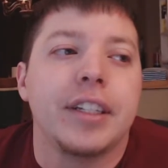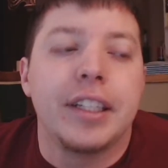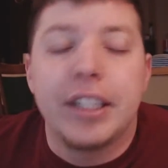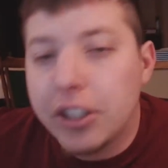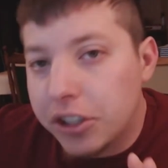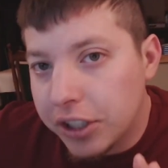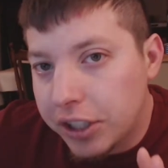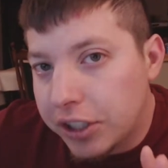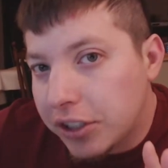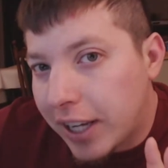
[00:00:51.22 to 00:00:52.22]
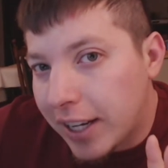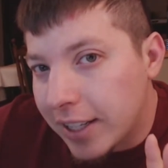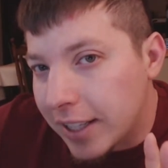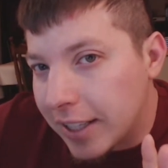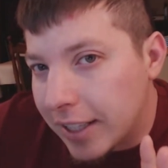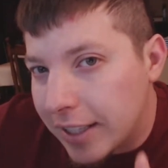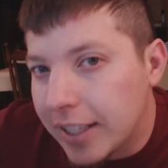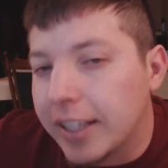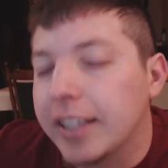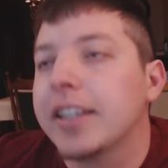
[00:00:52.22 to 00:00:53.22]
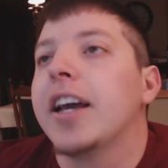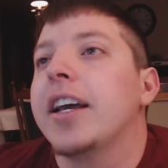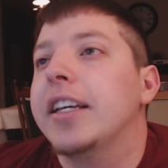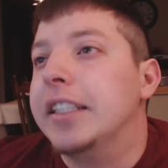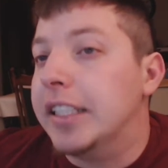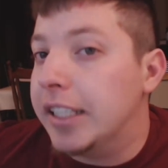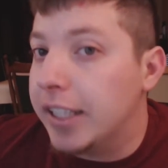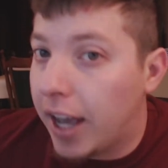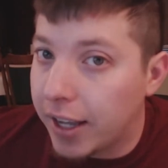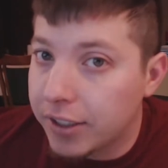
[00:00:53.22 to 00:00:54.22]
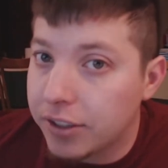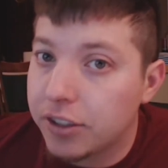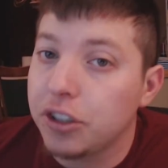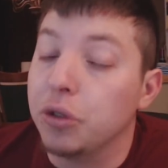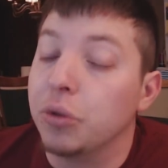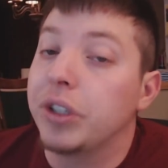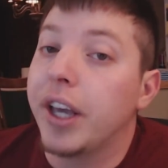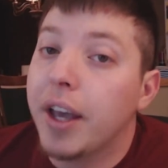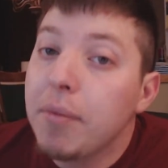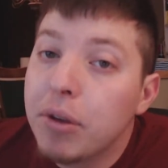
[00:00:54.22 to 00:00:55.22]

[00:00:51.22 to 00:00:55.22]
Here's here's kind of the, the thing. Yes, you can build a